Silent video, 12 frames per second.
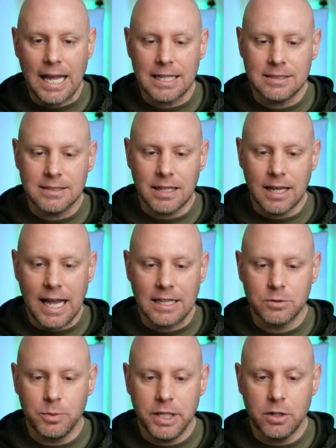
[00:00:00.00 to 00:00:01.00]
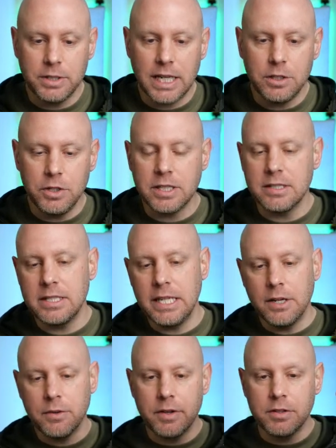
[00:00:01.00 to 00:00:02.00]
as we go down, you can see here
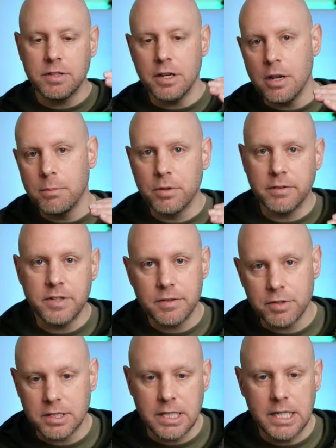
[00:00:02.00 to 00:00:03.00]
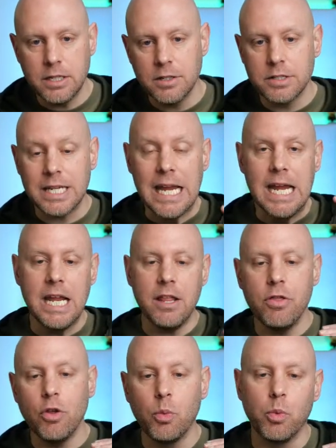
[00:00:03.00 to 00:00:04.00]
there's a number of different tiers in
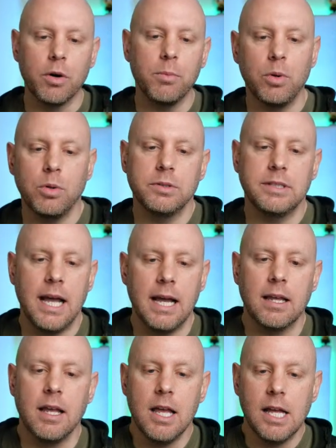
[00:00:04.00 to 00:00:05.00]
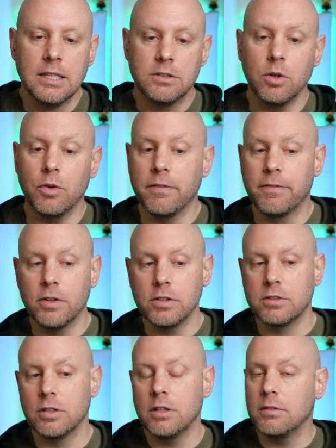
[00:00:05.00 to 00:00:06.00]
the wormhole tech. So the first
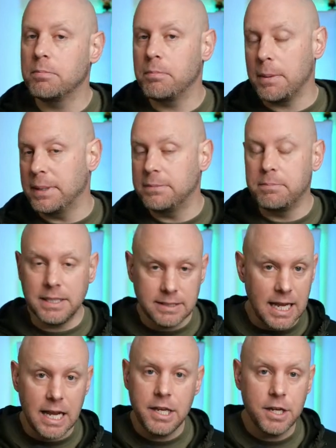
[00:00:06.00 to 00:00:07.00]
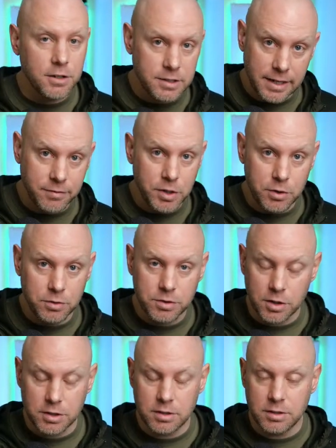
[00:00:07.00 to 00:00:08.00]
maybe 10 years after you
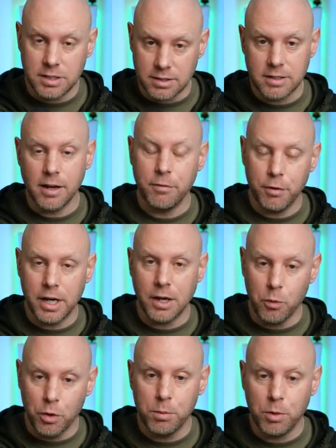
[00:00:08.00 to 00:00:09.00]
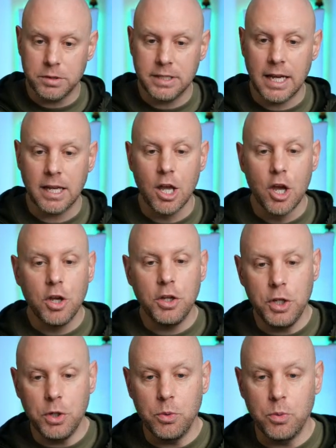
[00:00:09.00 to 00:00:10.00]
start discovering wormhole tech,
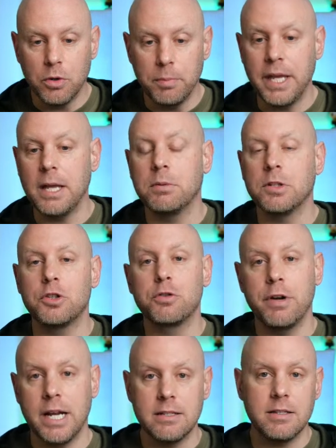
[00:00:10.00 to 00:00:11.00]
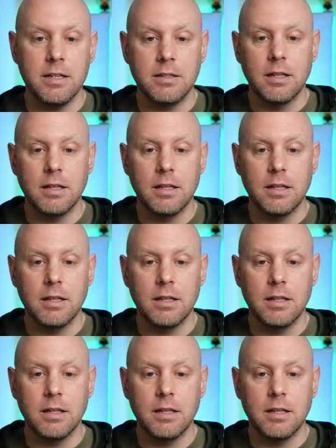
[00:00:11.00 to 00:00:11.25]
you will be able to transit